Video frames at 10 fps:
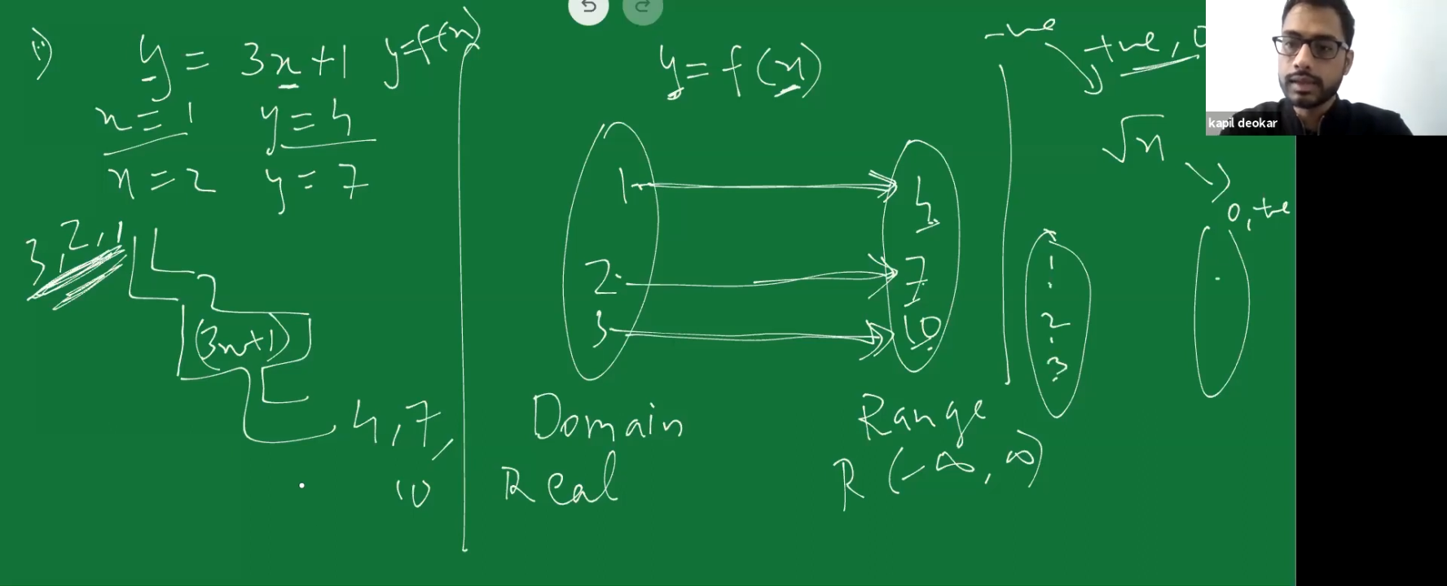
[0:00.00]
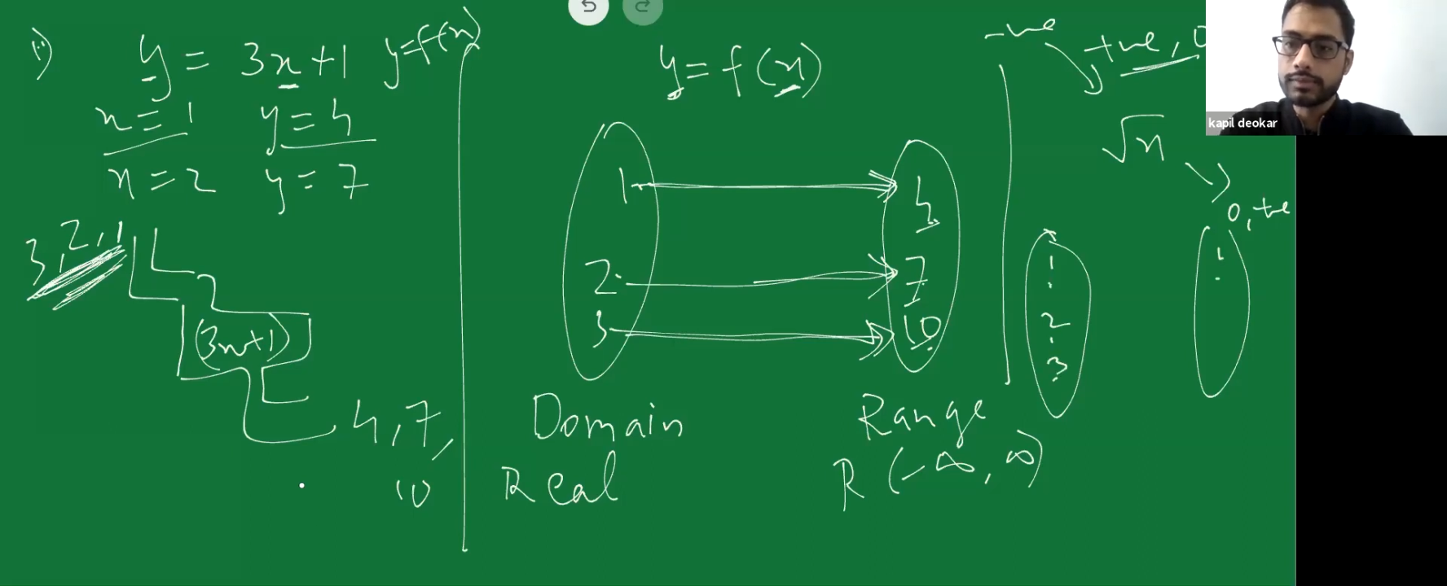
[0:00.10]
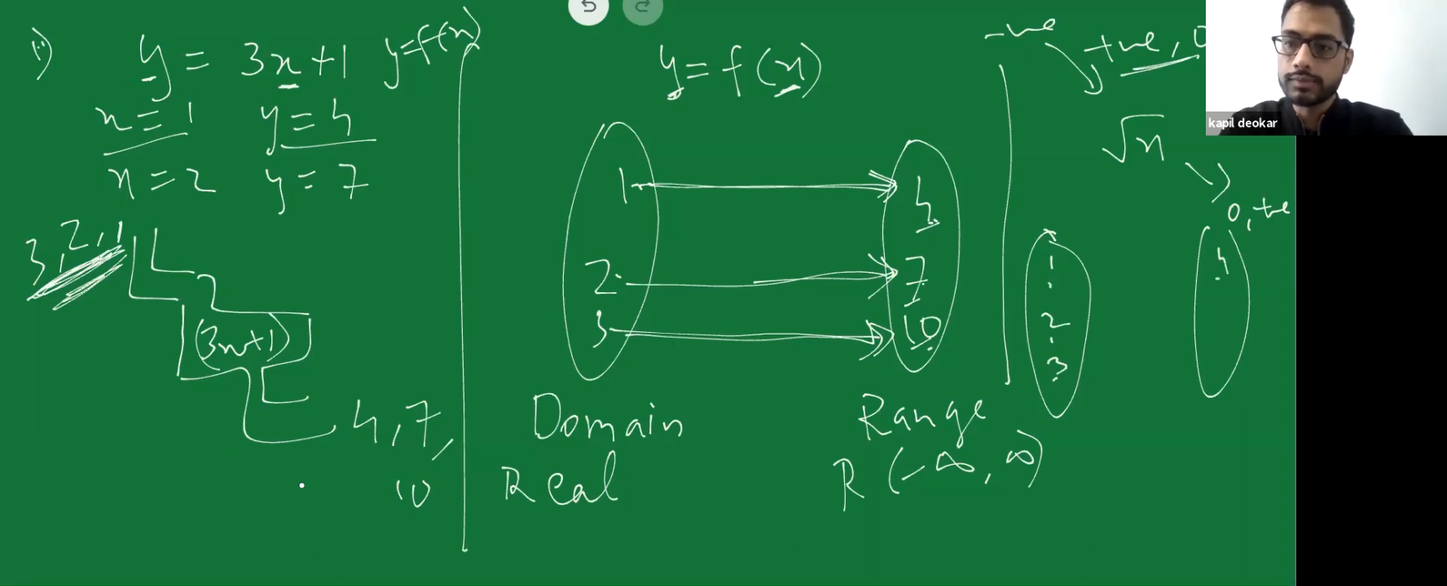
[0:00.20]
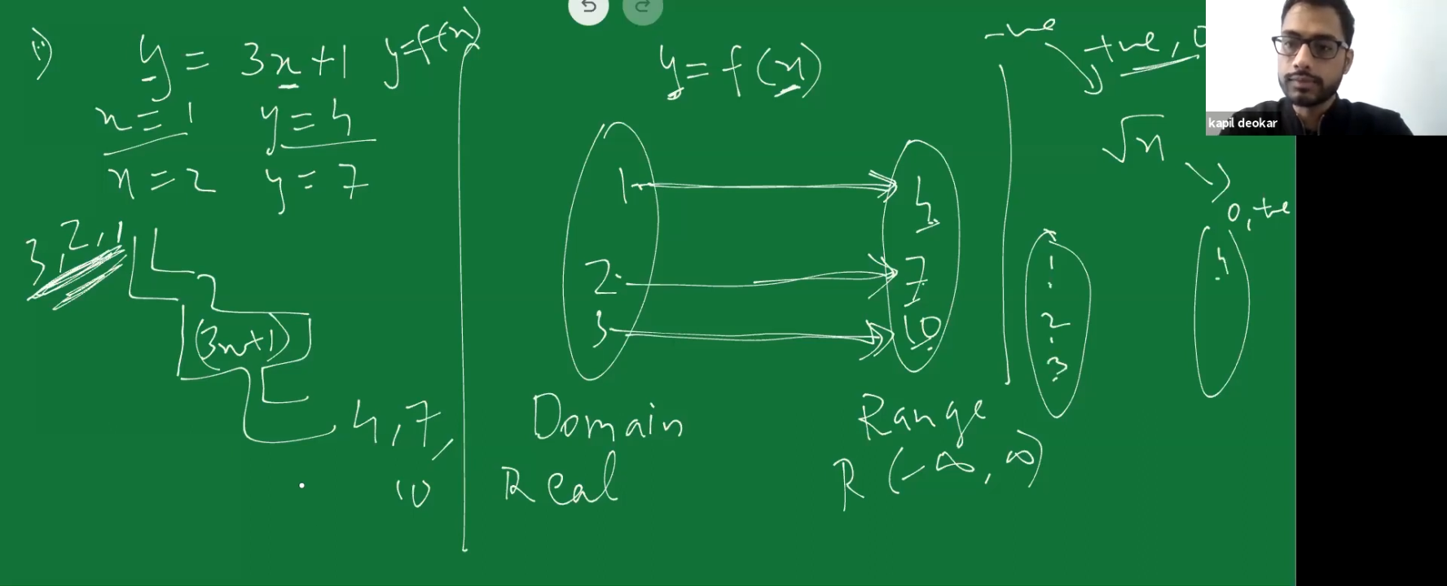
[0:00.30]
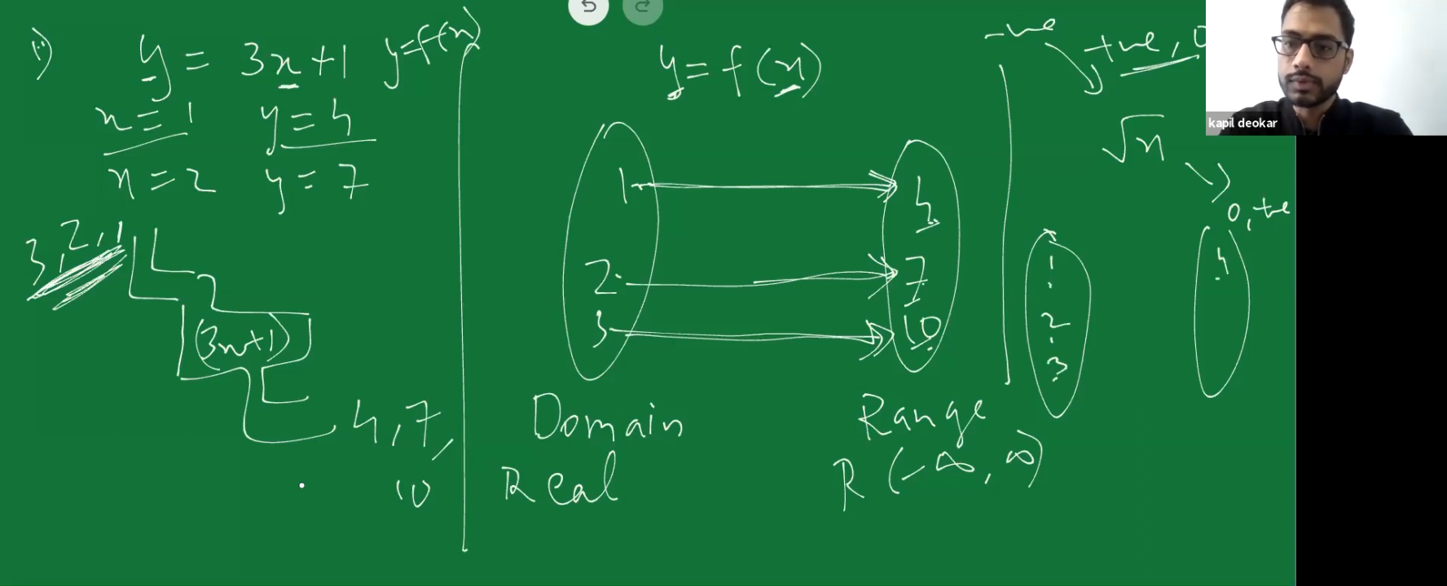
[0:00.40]
have
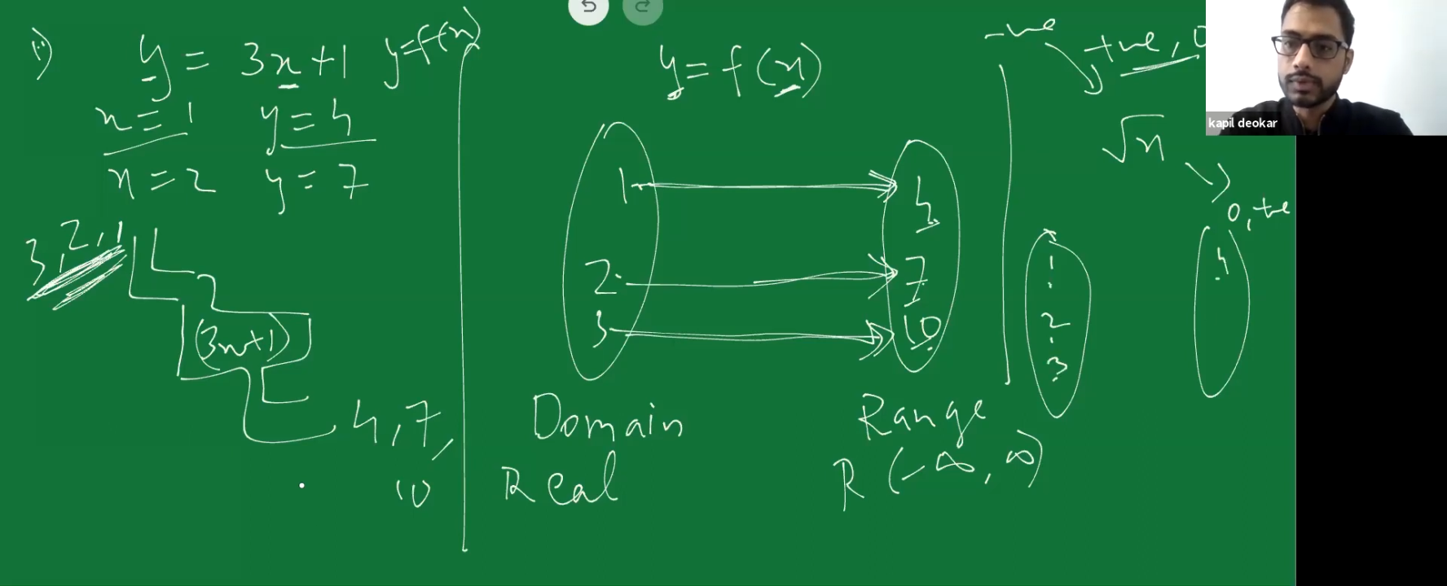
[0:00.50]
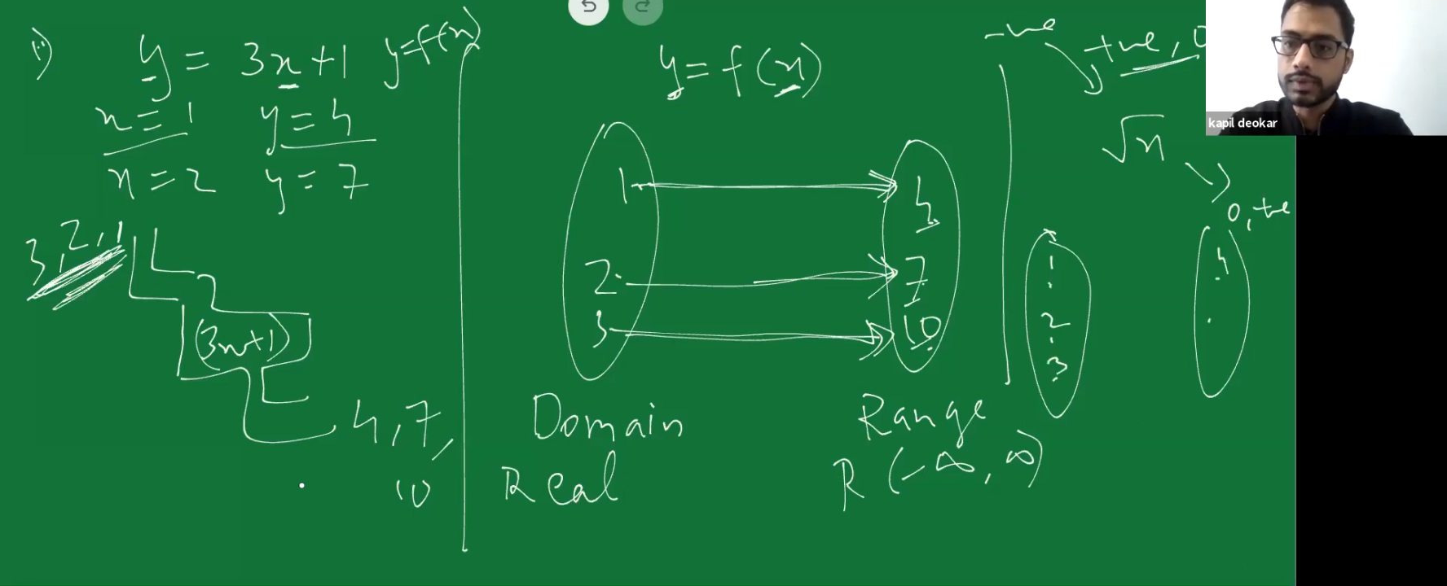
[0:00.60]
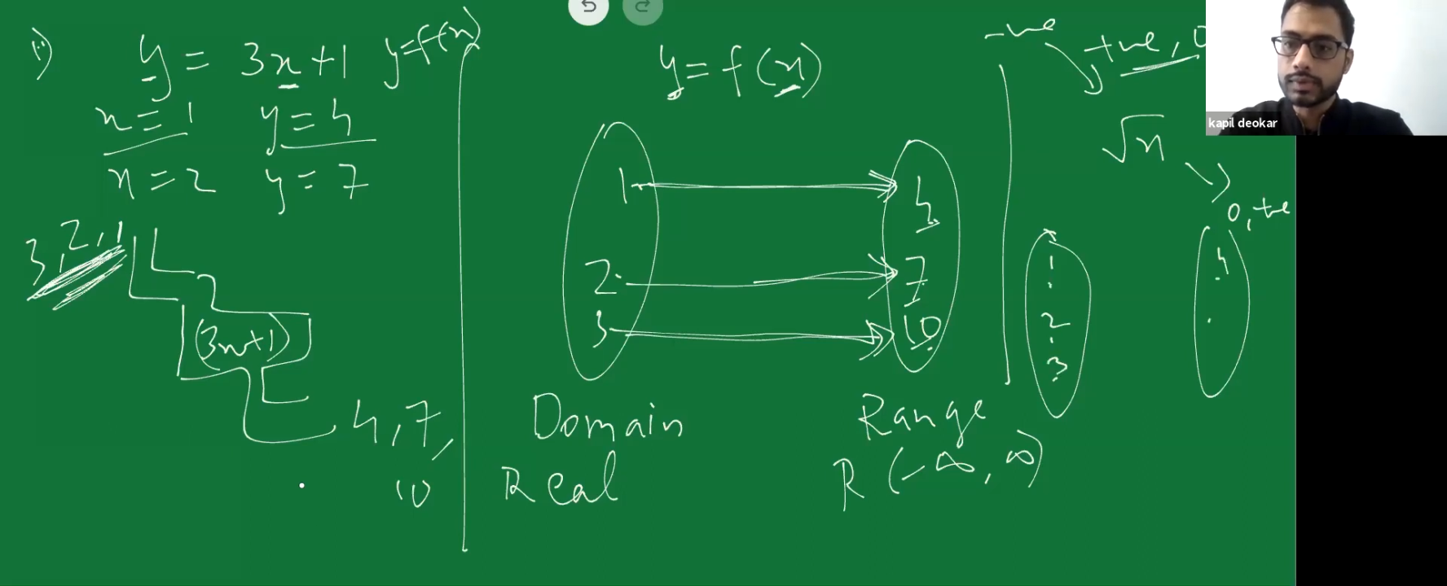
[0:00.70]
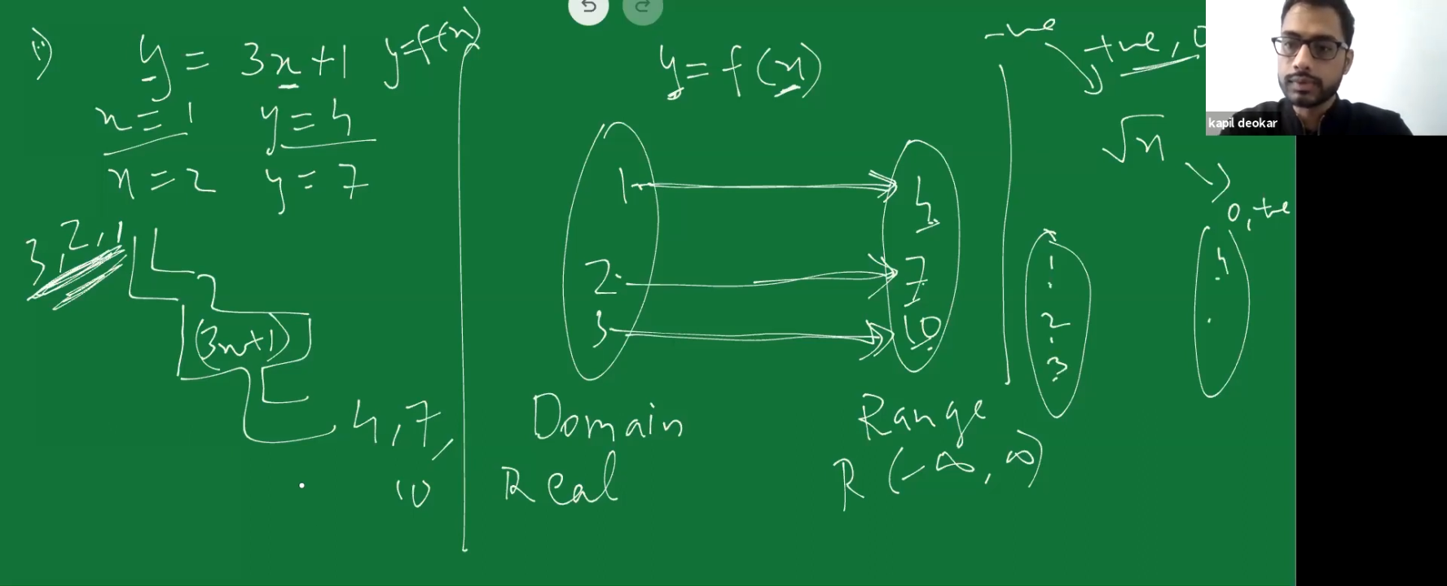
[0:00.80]
4,